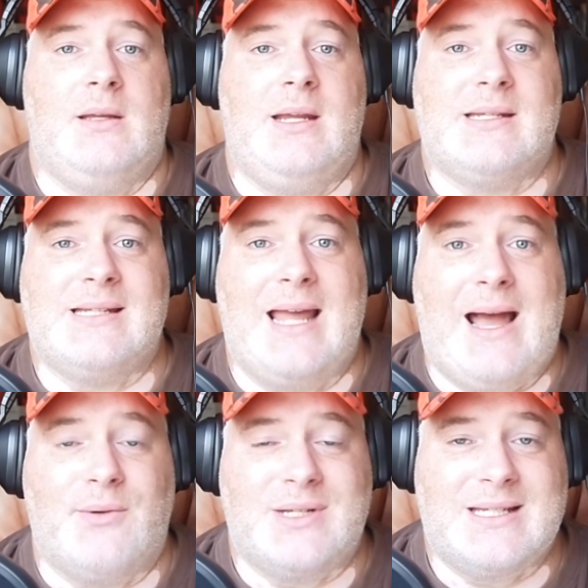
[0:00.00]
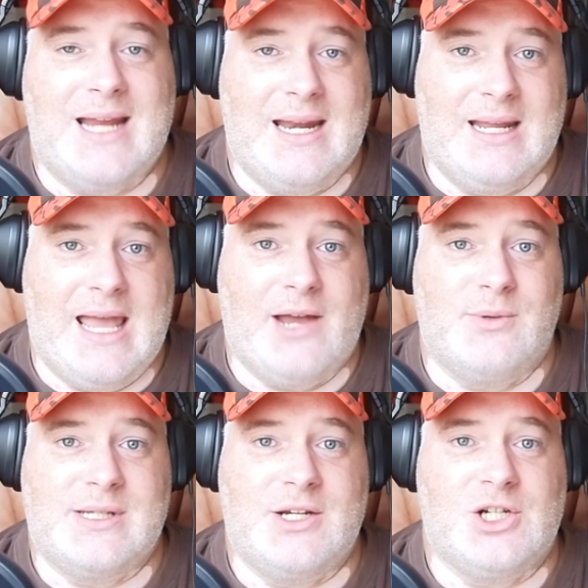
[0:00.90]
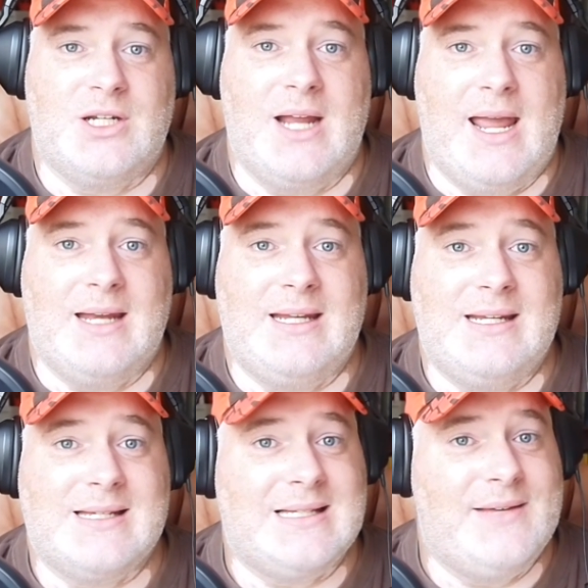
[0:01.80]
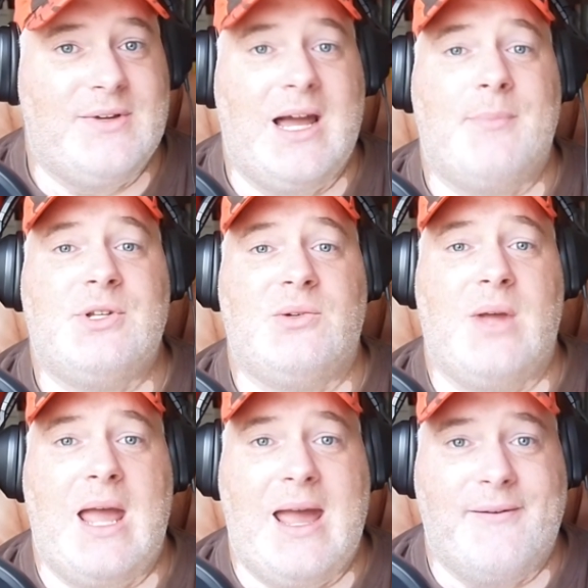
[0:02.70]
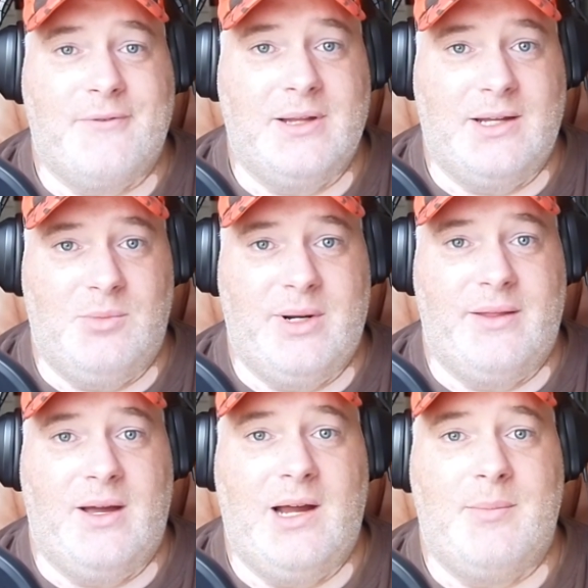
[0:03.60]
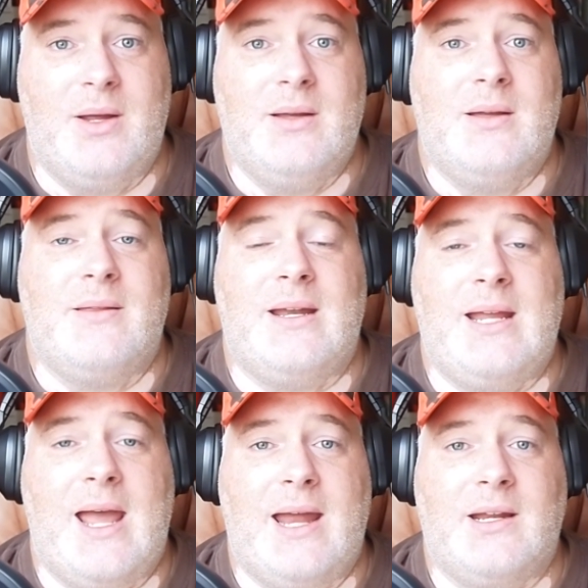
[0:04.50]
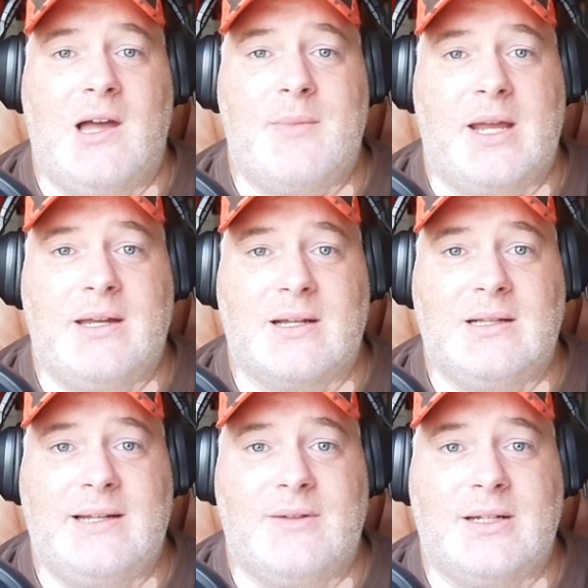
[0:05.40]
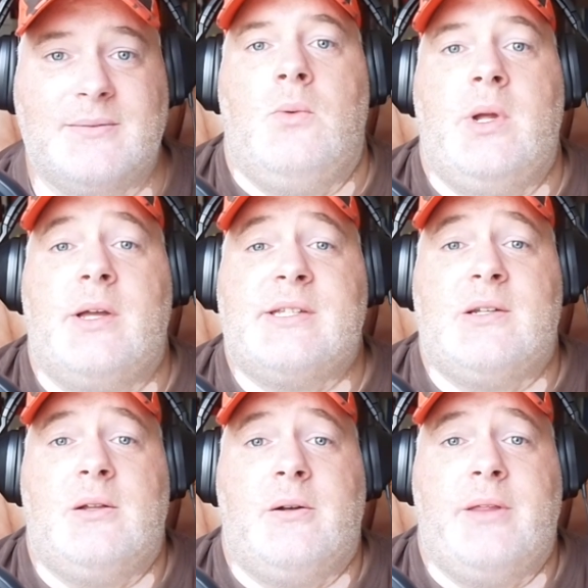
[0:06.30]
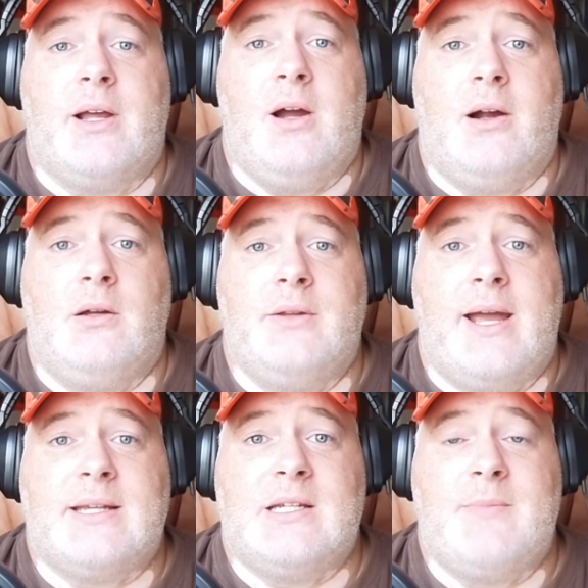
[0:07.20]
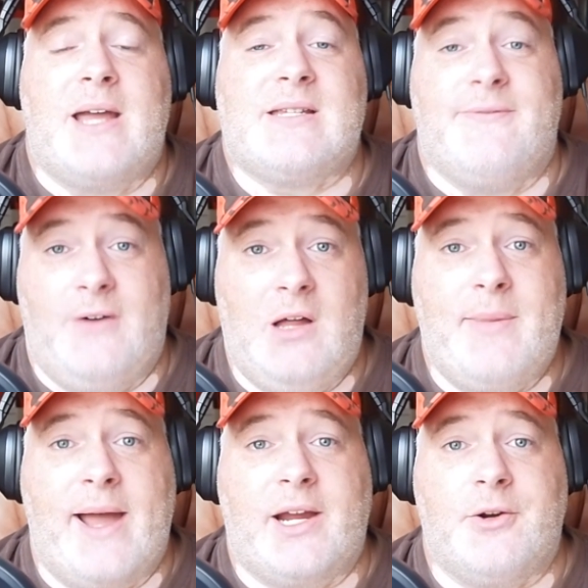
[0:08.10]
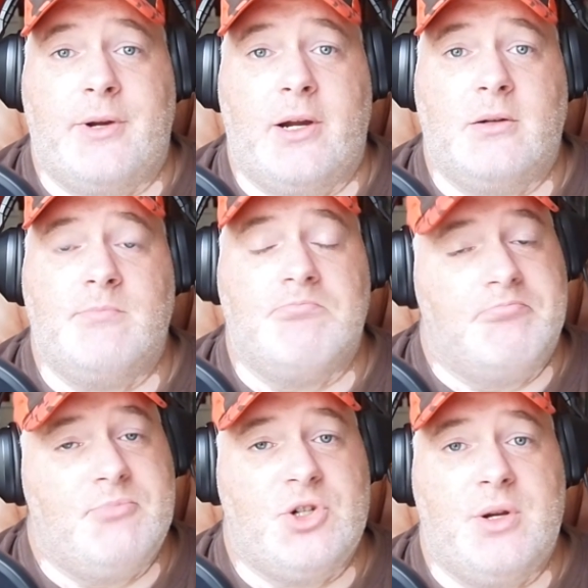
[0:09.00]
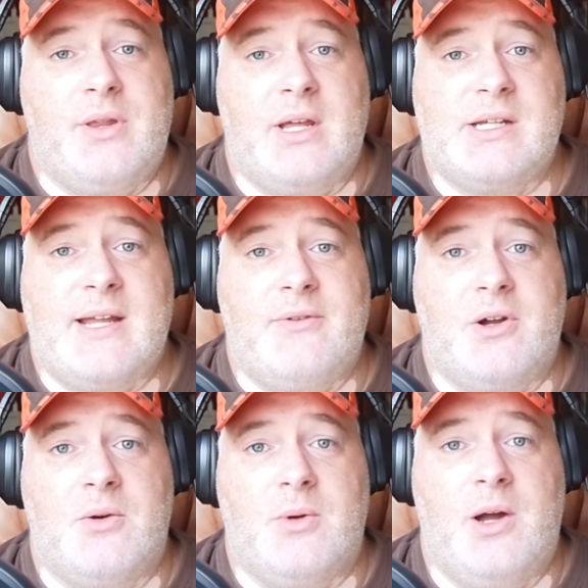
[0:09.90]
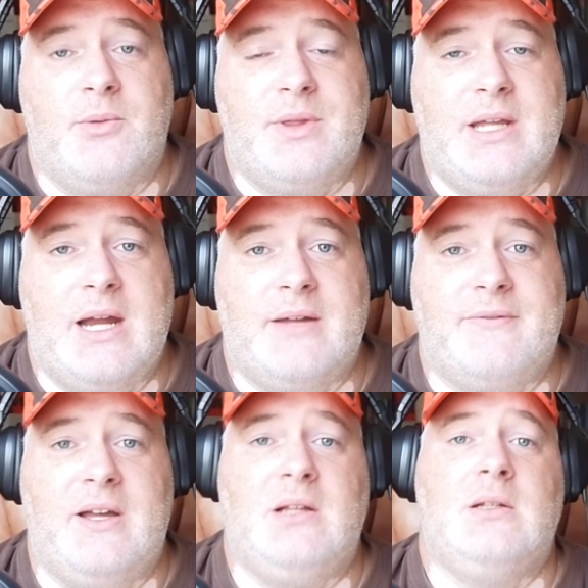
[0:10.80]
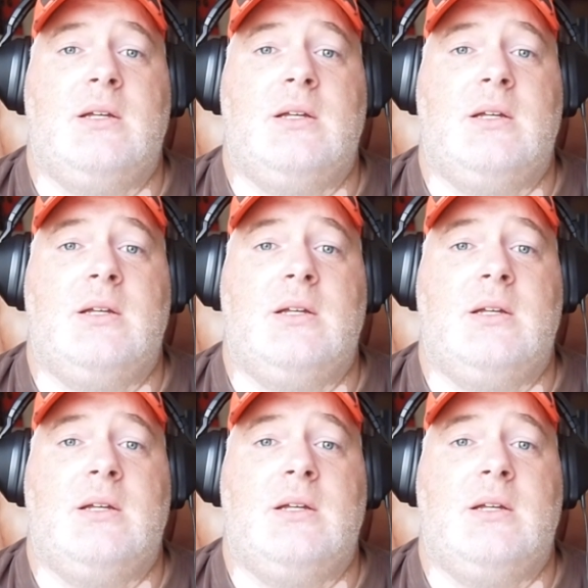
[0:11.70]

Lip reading: He is an outstanding acquisition, and he is living up to every little bit of the hype that he had coming into Cleveland. We also learned that Carl Nassib has a fallback career, should things ever go wrong with the NFL.